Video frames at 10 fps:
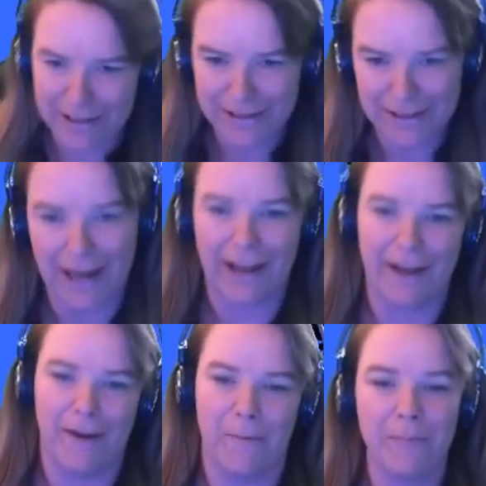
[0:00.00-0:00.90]
stay
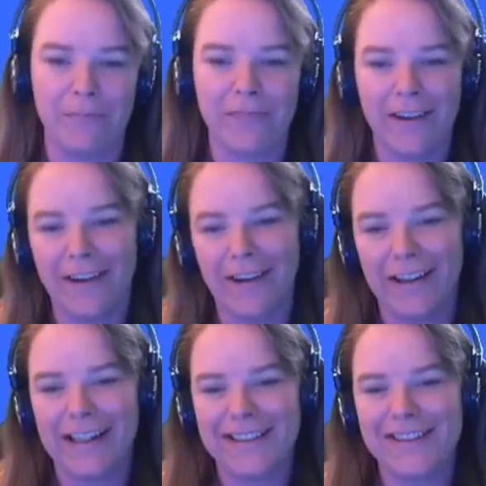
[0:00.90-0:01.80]
down.
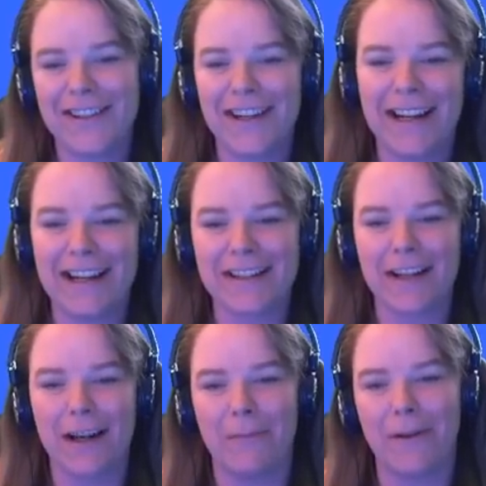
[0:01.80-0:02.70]
Jeez,
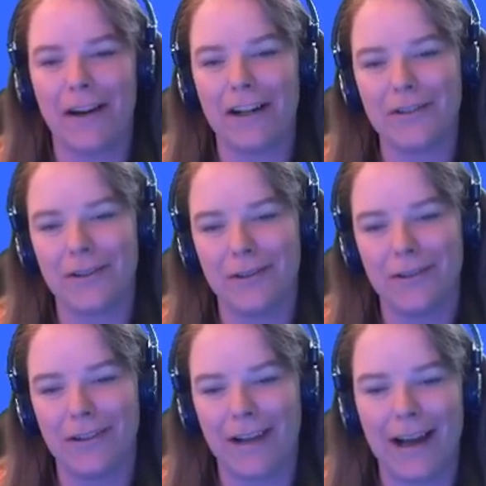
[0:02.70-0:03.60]
come on,
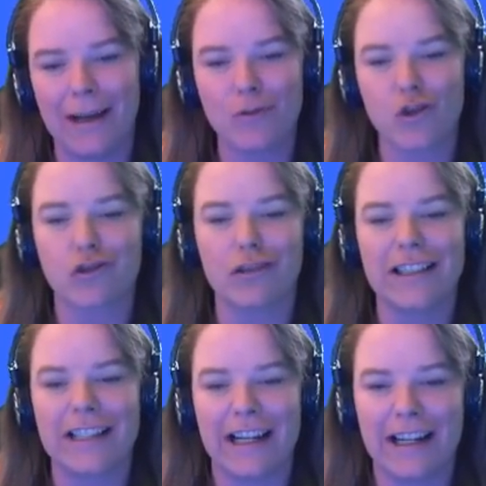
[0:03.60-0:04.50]
dude. I'm
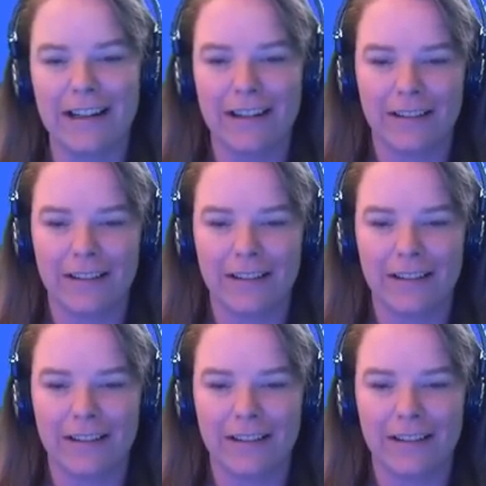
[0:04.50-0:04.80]
trying.